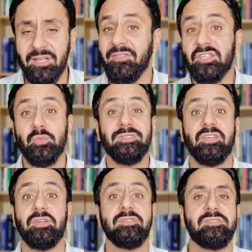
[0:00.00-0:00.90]
And this was
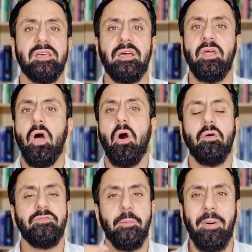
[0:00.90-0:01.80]
the concern
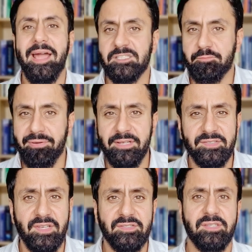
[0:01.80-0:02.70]
of the pious
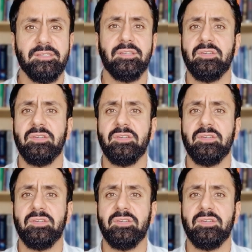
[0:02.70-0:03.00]
predecessors,